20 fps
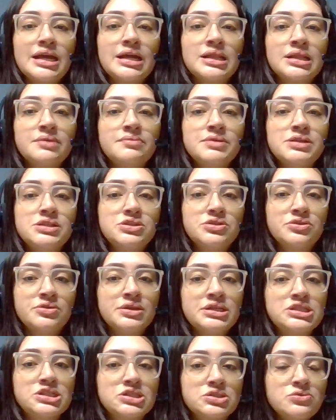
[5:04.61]

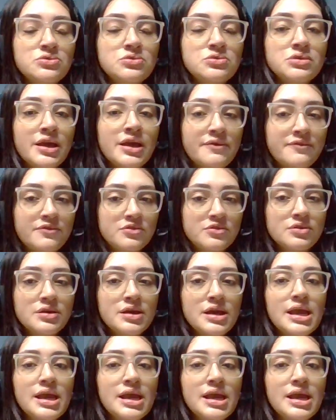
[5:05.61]
elementary school level.